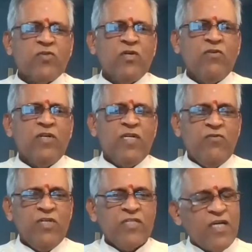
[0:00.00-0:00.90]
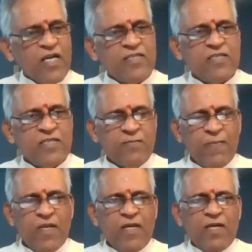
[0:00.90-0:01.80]
So our shastra,
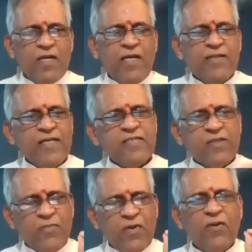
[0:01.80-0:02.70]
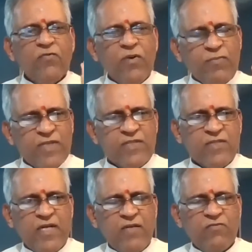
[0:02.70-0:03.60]
and that's the problem we miss,
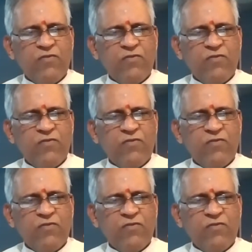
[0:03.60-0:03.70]
right?